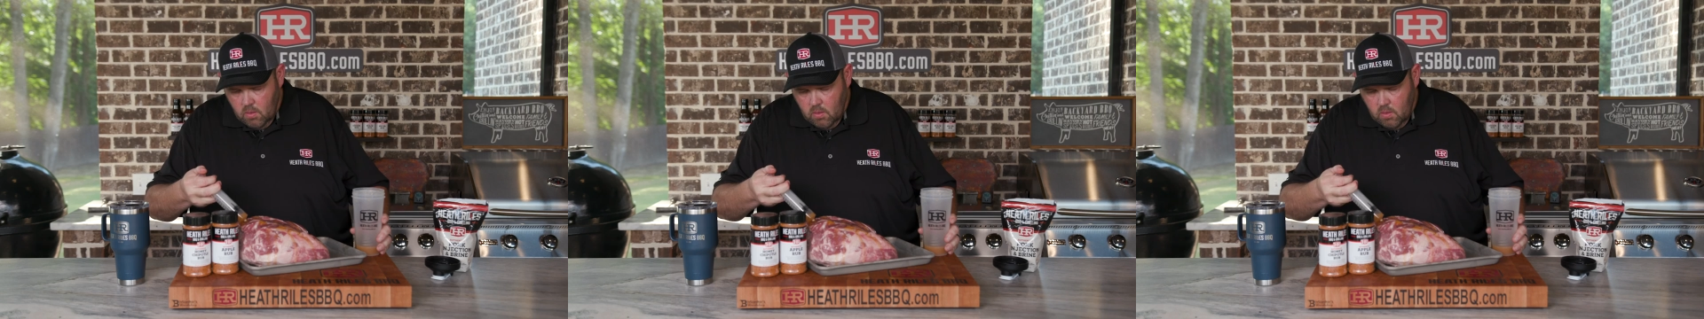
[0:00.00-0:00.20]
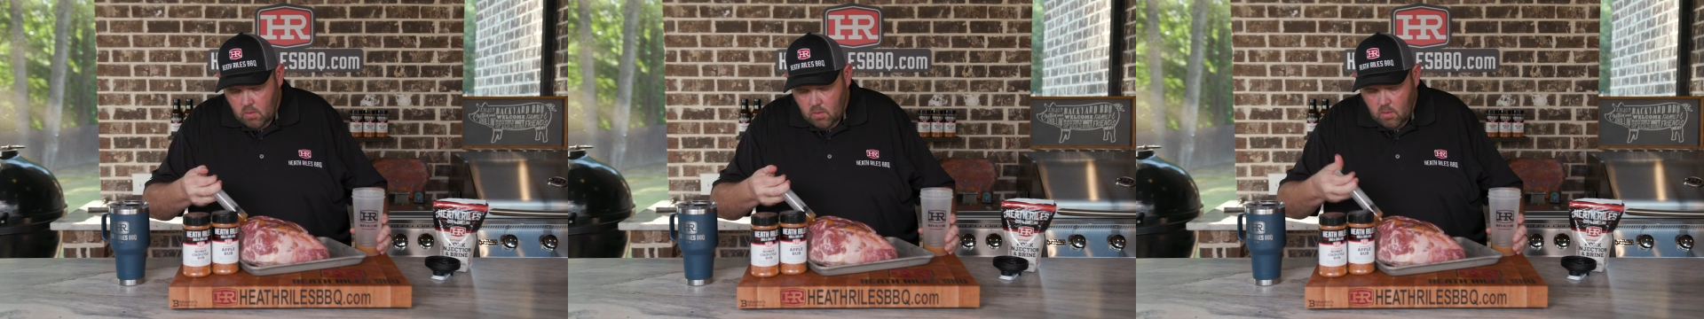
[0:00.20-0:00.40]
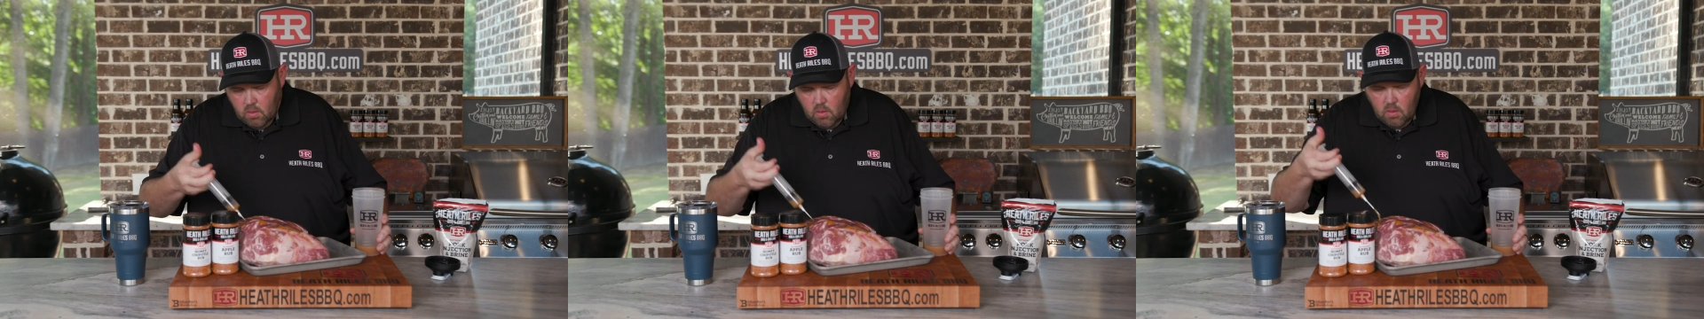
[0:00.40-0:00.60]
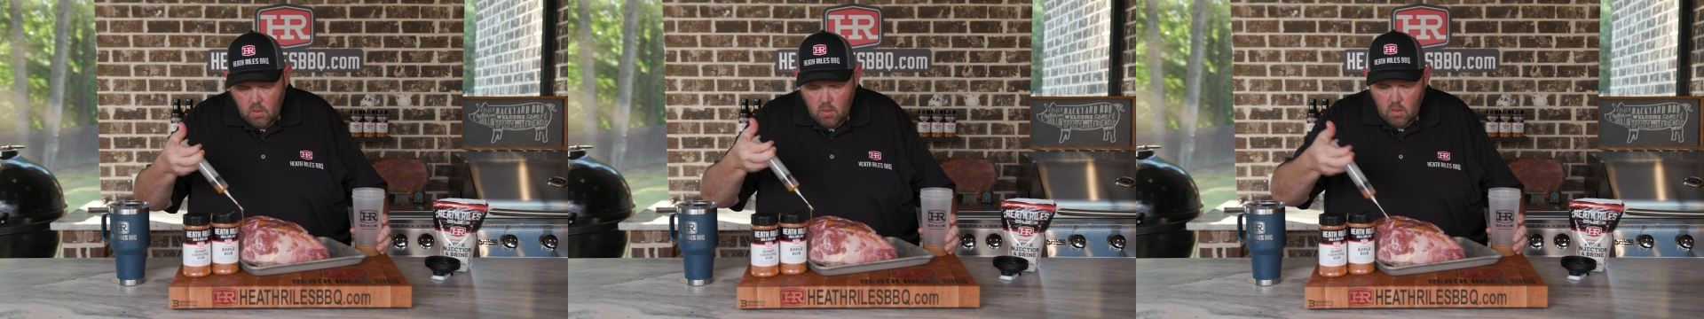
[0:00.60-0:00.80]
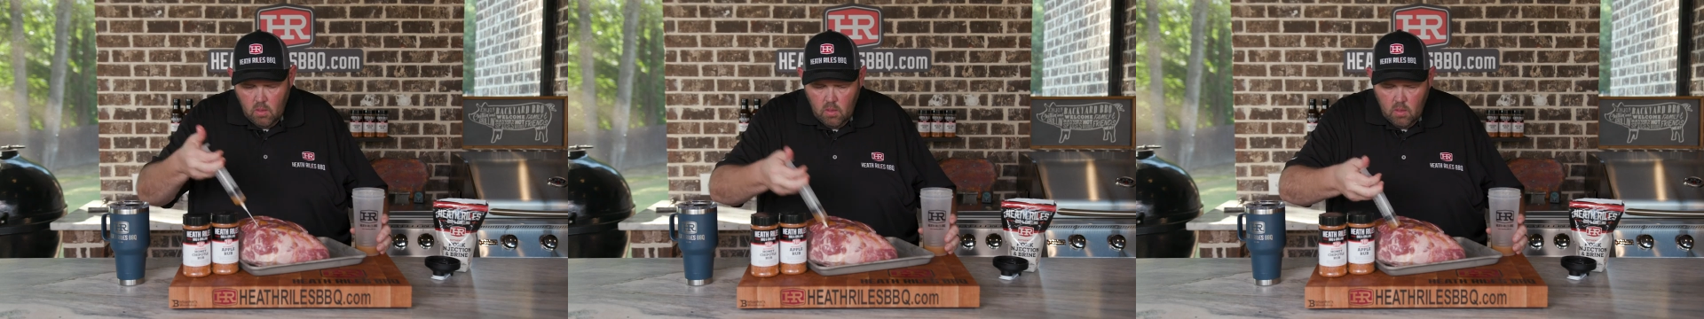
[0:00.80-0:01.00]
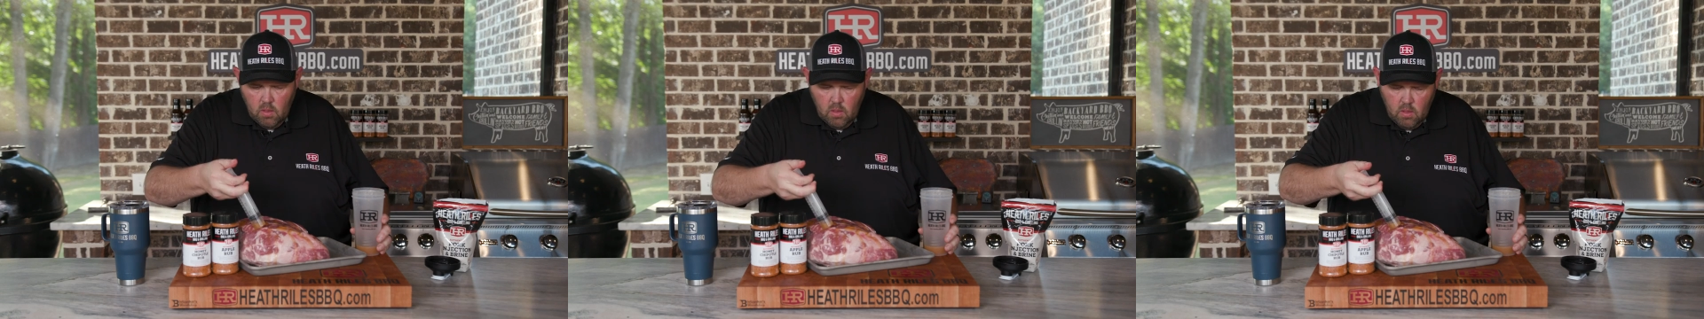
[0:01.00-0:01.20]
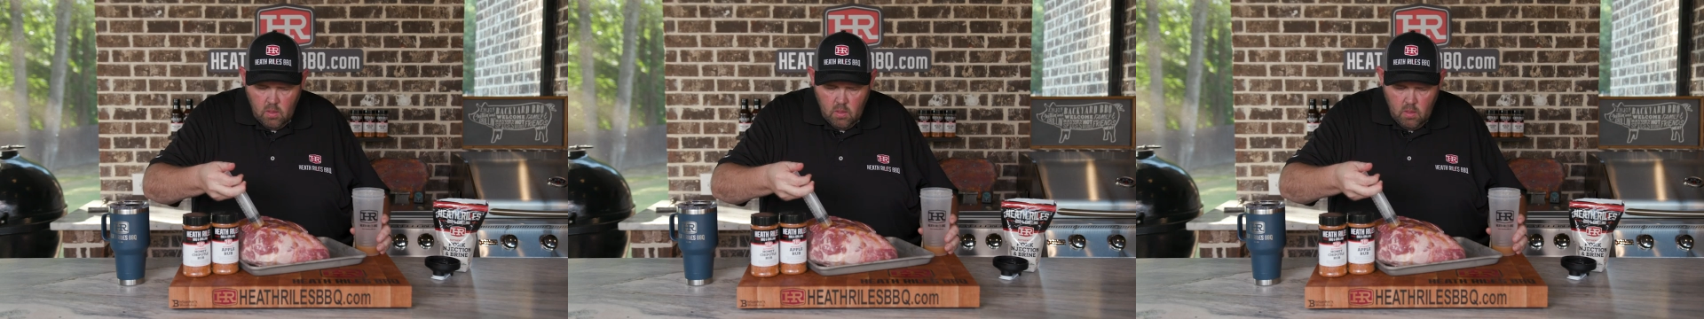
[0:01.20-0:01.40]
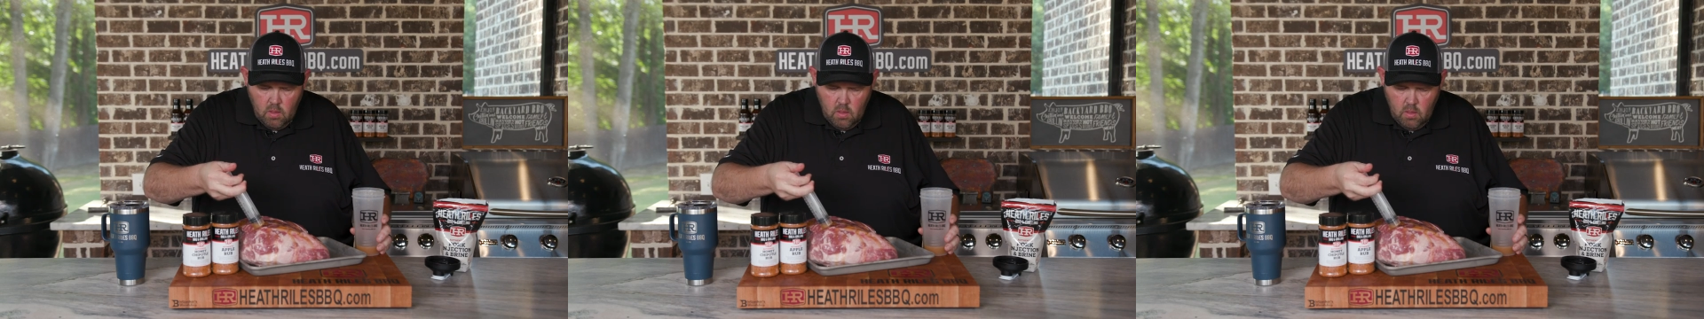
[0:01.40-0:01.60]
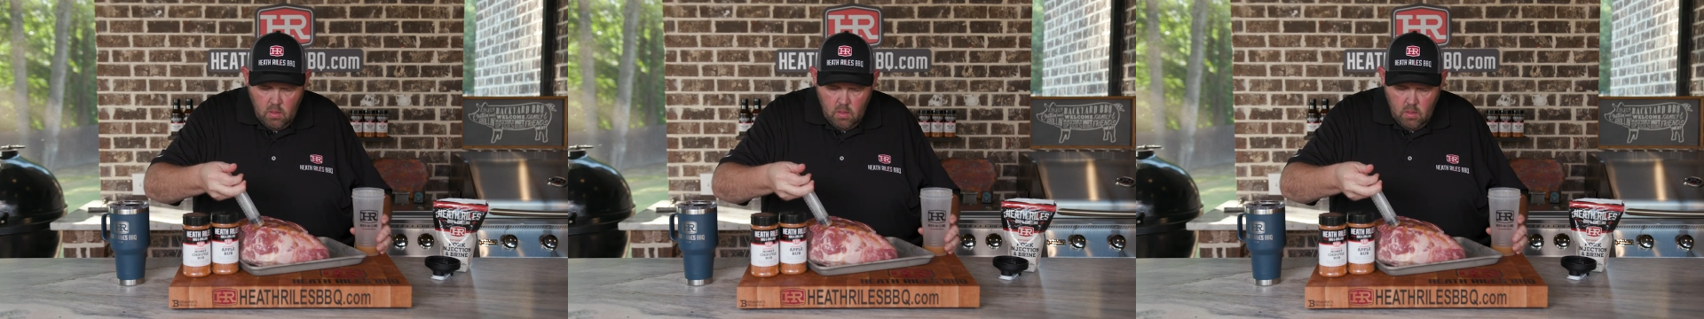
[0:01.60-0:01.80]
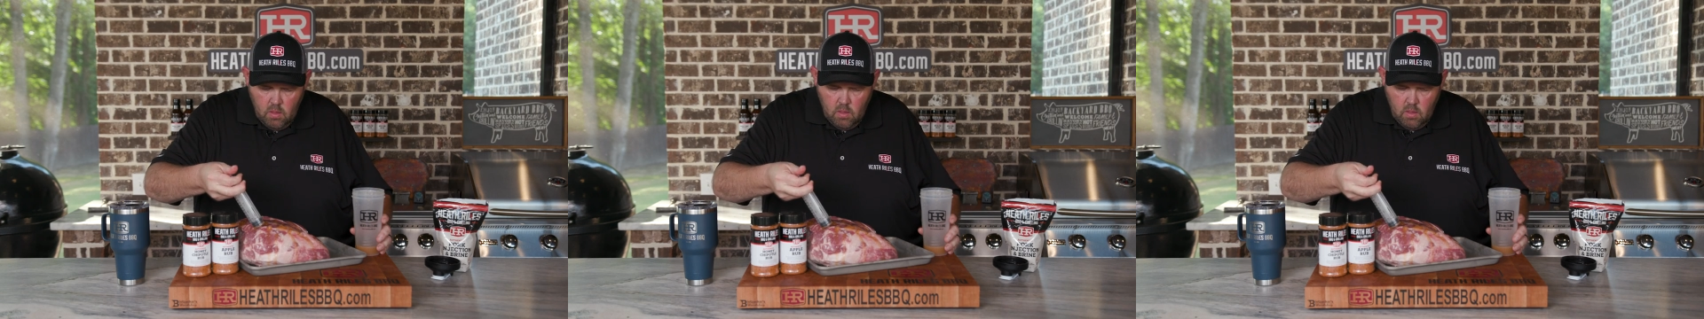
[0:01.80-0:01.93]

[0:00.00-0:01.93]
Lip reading: (silence)